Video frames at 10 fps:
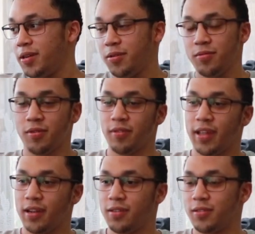you know how
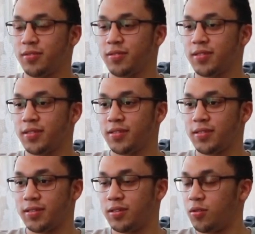that goes.
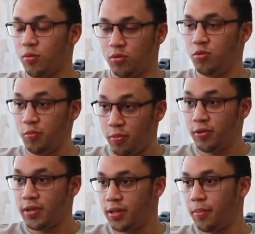It's, no, you
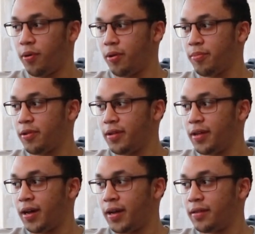bullied the popular
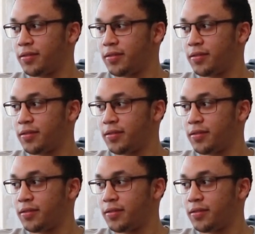guy.